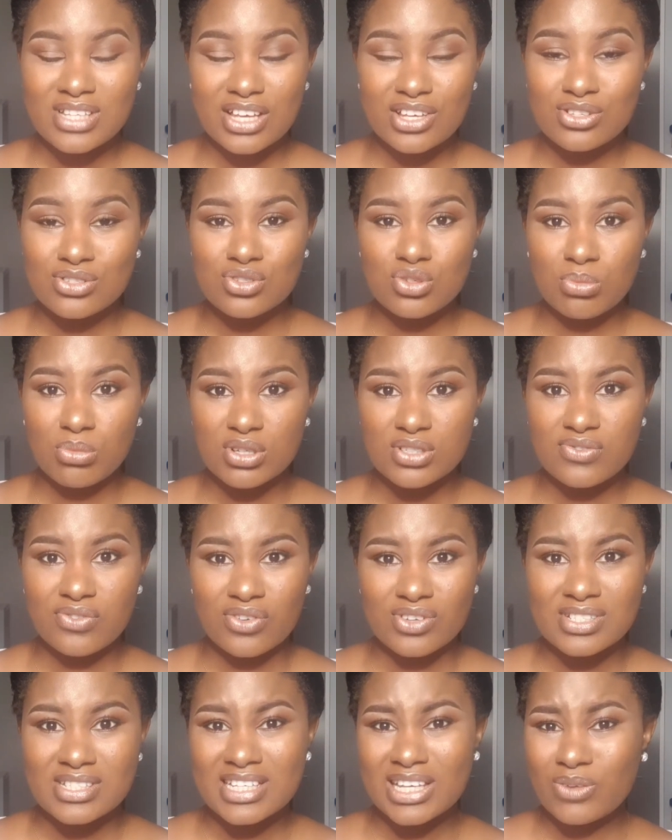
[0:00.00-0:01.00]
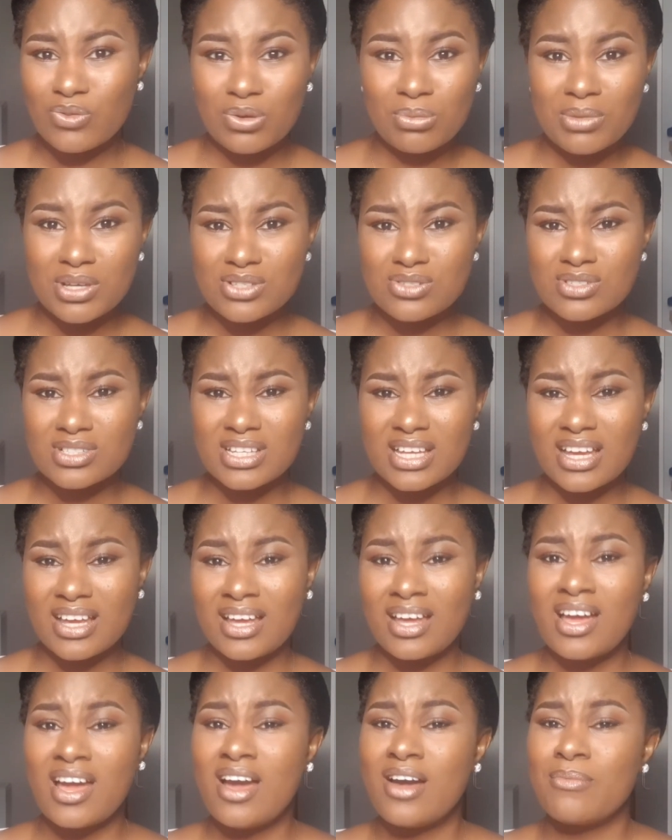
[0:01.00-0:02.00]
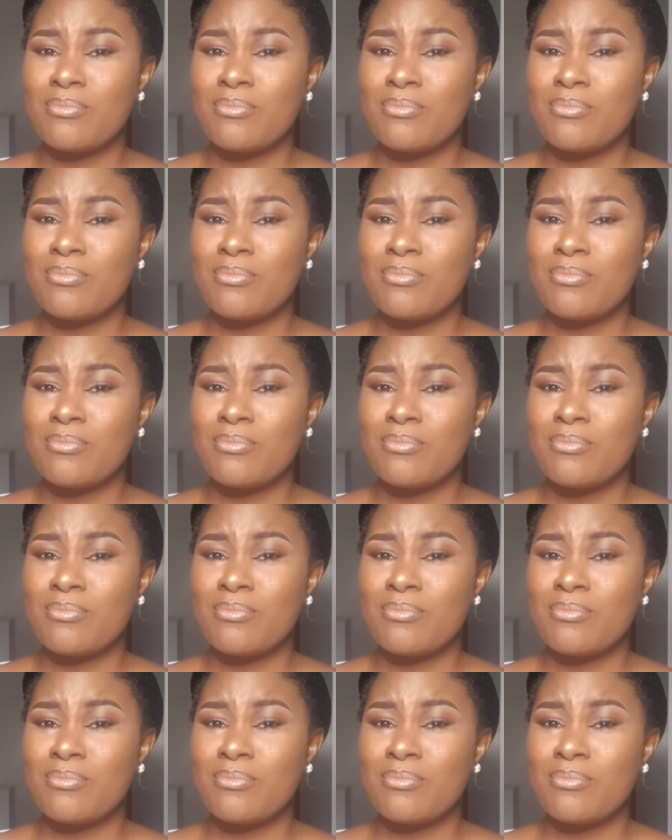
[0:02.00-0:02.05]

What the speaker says: Thank you so much for sticking with me today.